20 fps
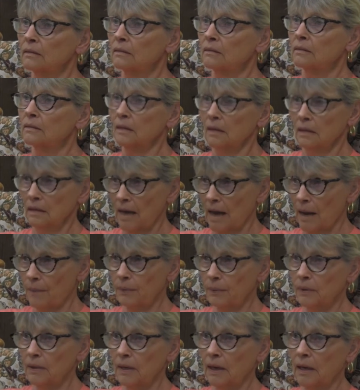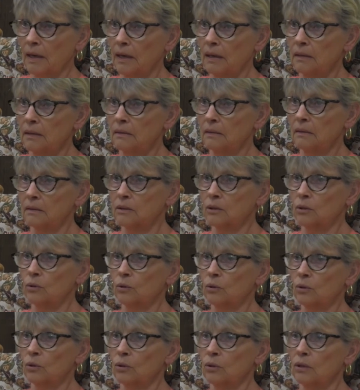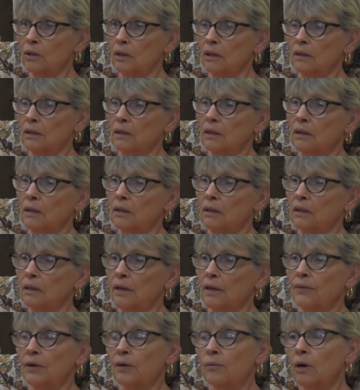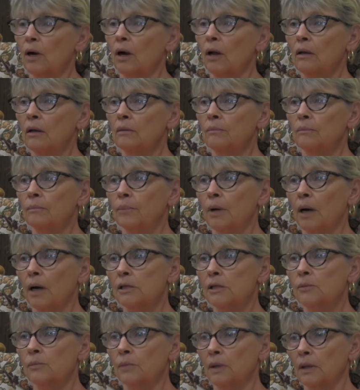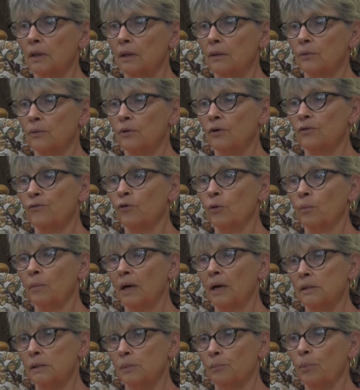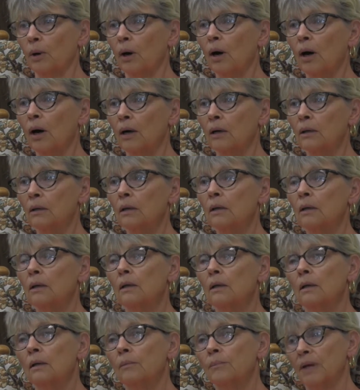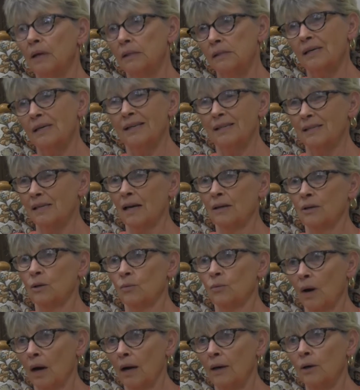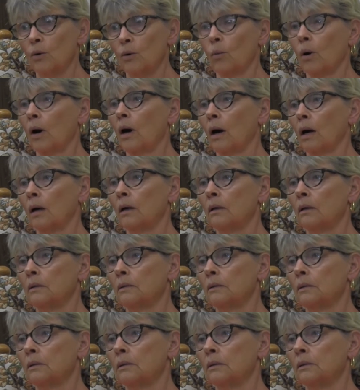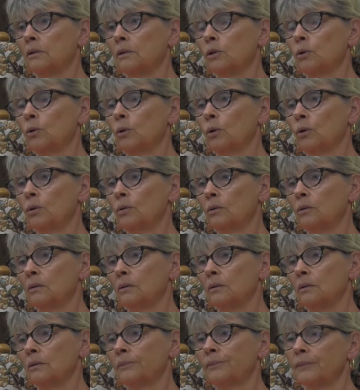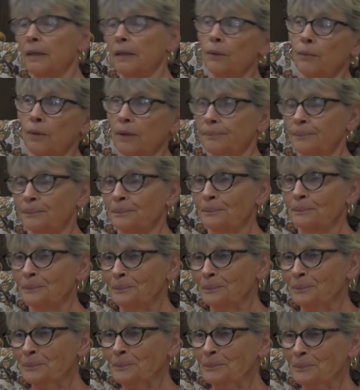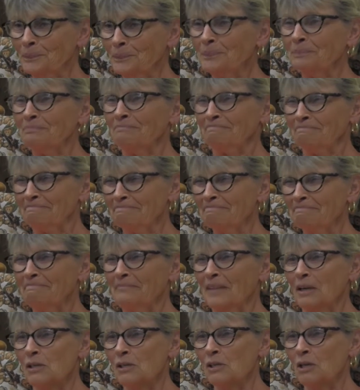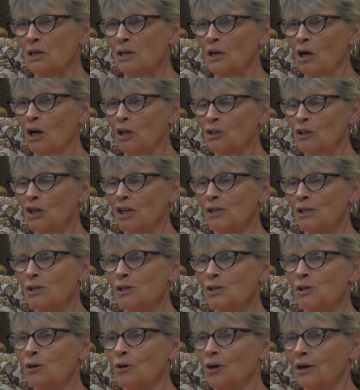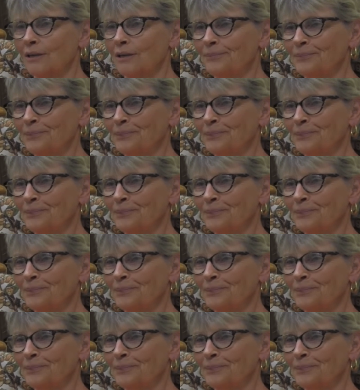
Little Applegate School, and they were all approximately 3 or 4 miles apart, because kids had to ride or walk to school. So, anyway, that's the doll chest story.